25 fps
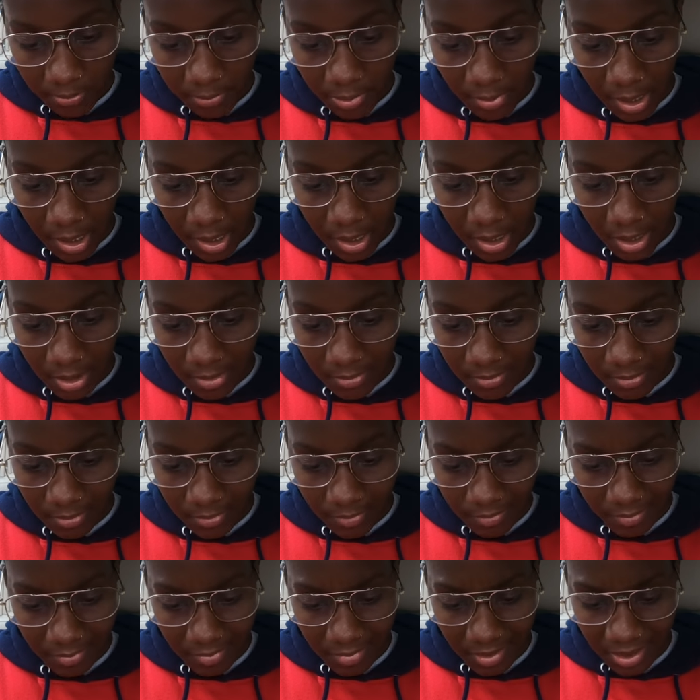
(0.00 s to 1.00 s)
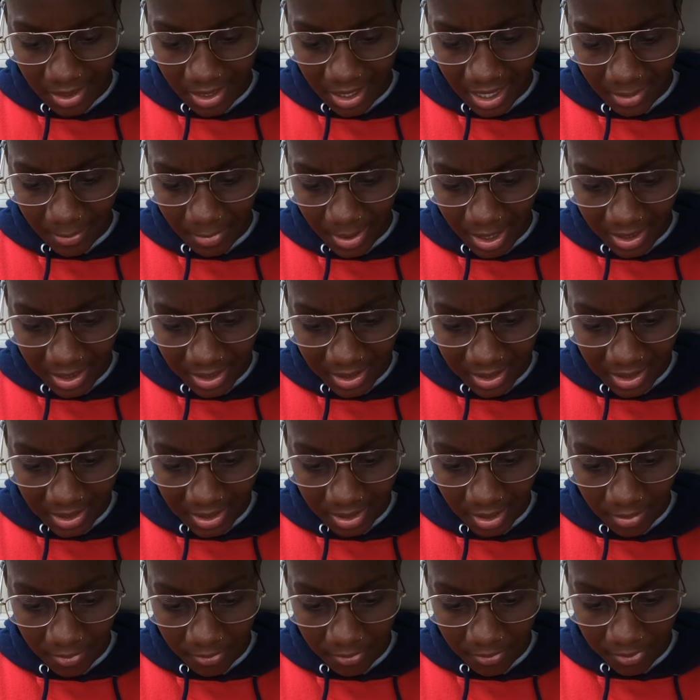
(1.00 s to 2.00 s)
But um, yeah, man, this
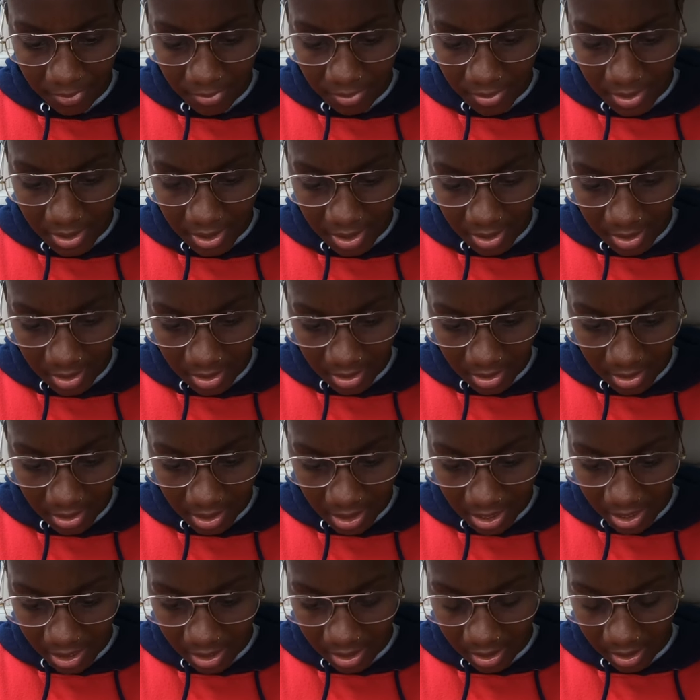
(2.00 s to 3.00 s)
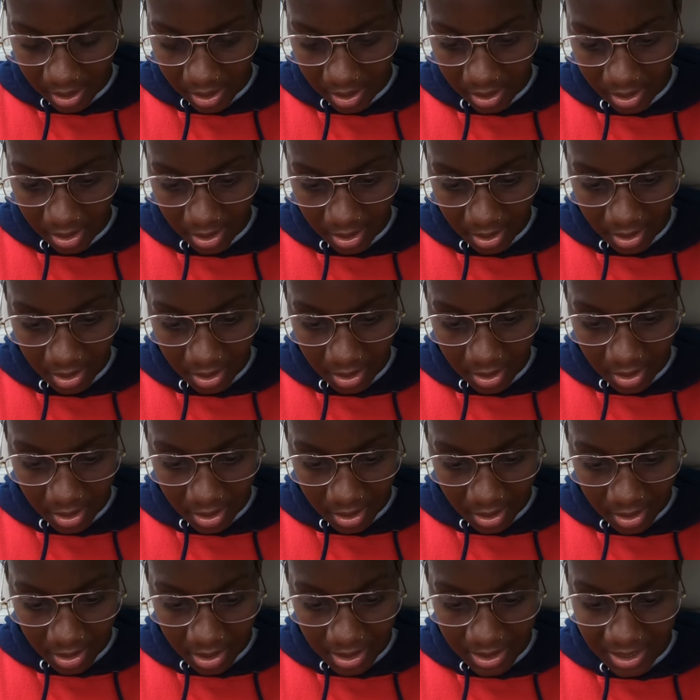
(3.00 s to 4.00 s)
is confusing. Like,
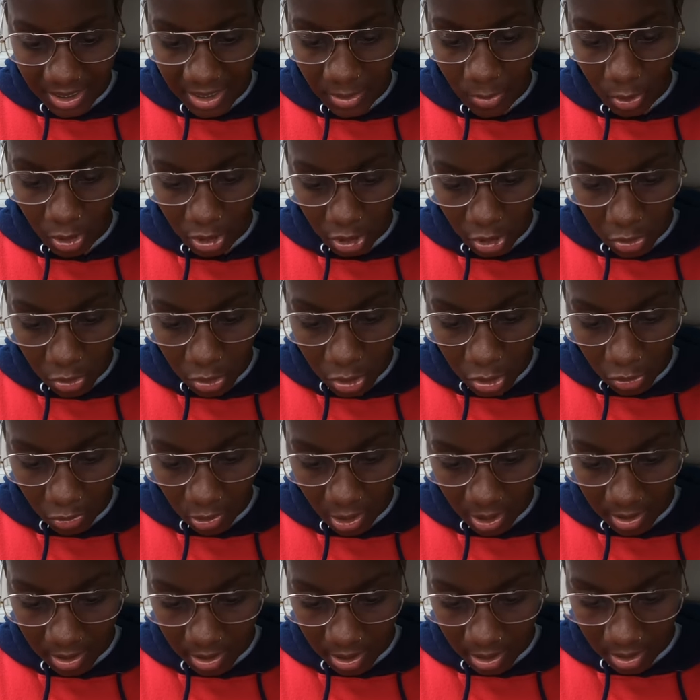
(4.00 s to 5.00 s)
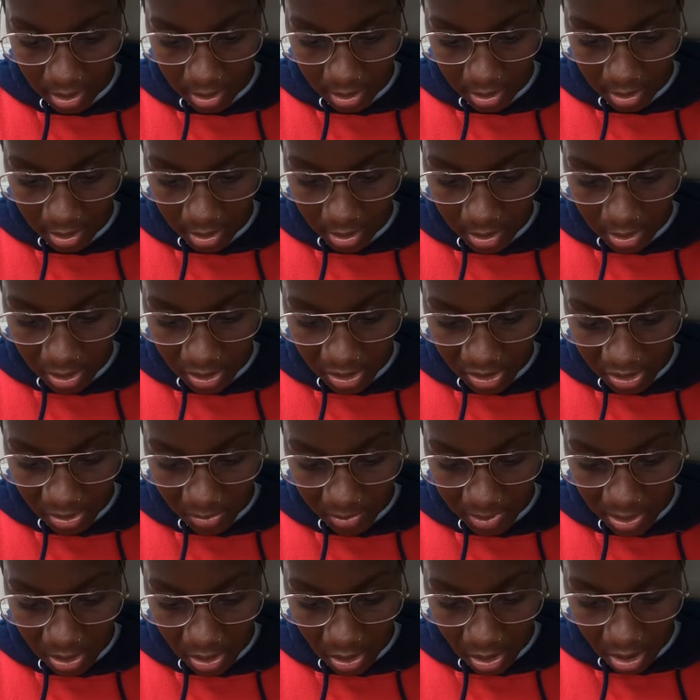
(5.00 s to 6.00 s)
let's see what who's trending.
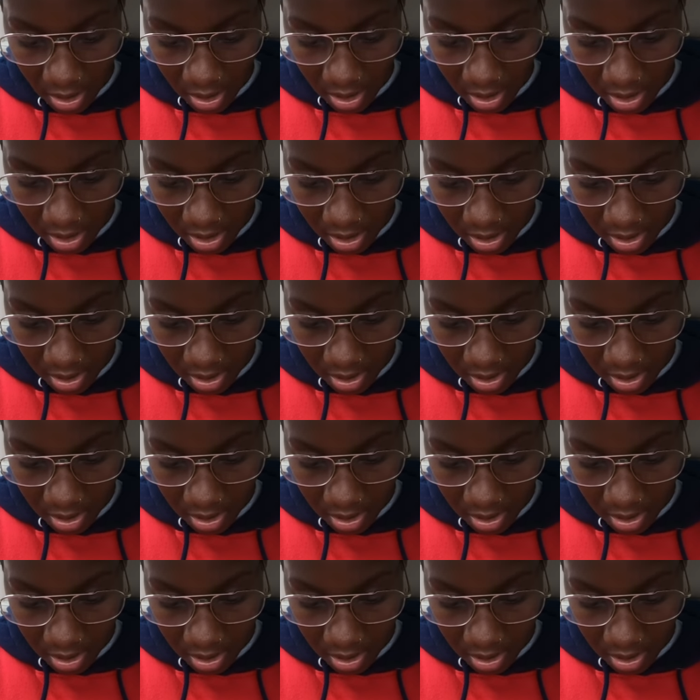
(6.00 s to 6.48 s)
So we got.